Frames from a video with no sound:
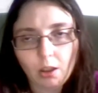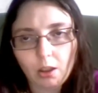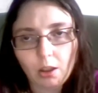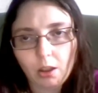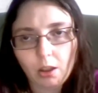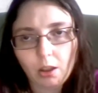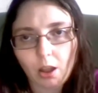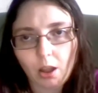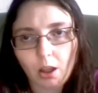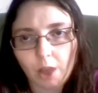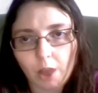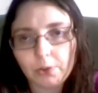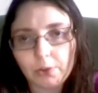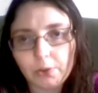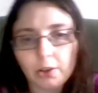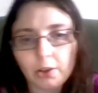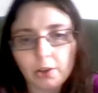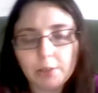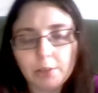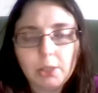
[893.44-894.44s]
I followed
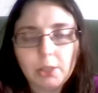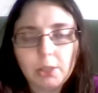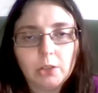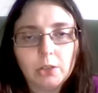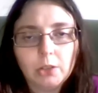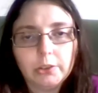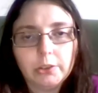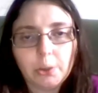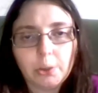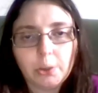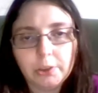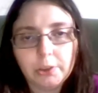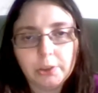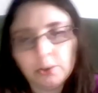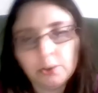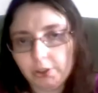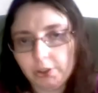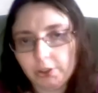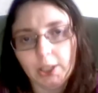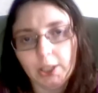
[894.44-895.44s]
them because I was
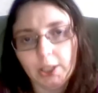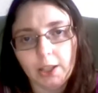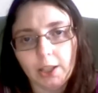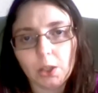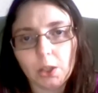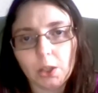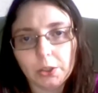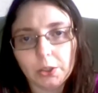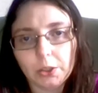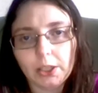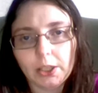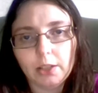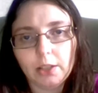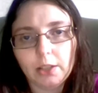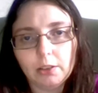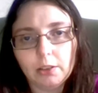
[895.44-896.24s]
interested in their content.